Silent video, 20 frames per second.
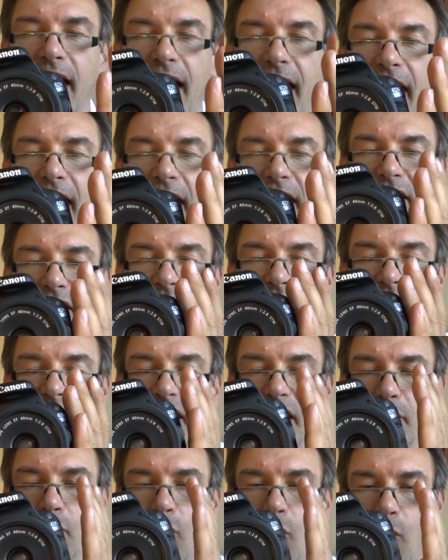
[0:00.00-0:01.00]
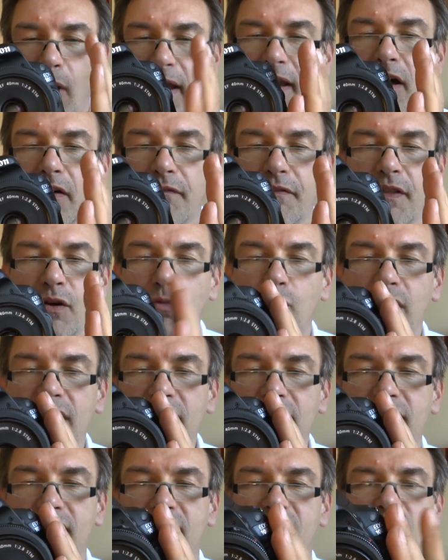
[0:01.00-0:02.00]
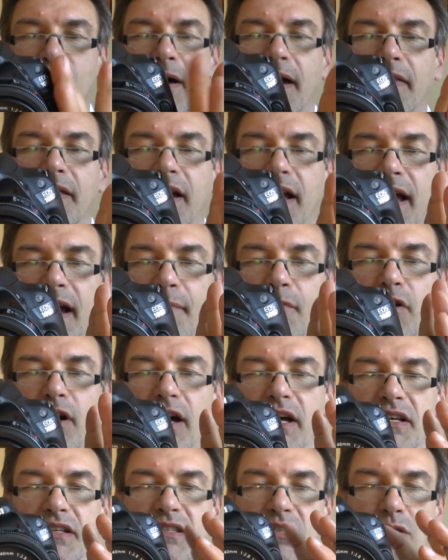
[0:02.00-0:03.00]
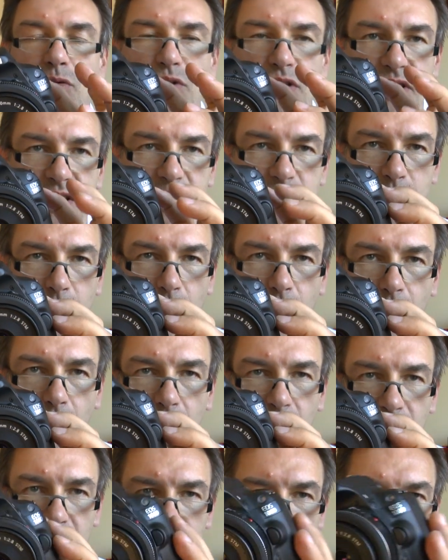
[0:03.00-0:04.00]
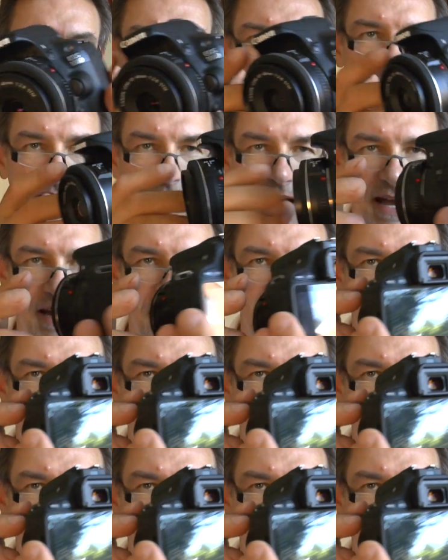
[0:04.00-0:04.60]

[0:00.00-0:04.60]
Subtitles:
and one of the reasons why the camera is so small and so light